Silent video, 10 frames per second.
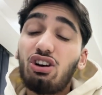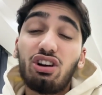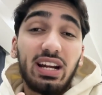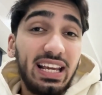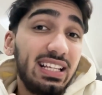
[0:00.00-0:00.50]

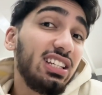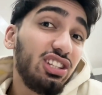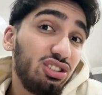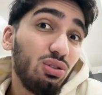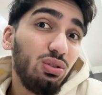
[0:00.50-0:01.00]
are easy
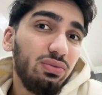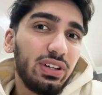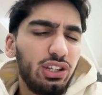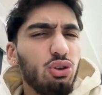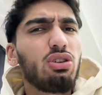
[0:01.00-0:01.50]
to solve
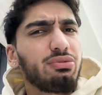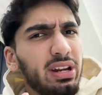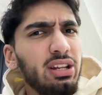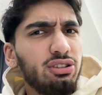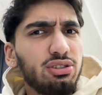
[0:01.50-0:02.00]
and you are
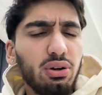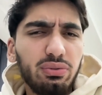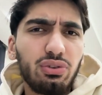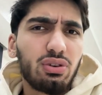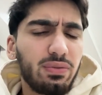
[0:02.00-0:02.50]
ready to
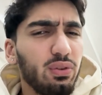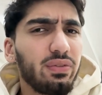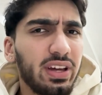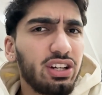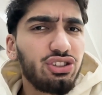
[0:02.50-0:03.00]
solve. You are full
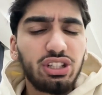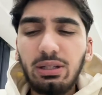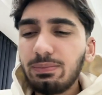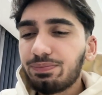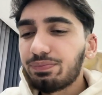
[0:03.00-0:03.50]
of energy.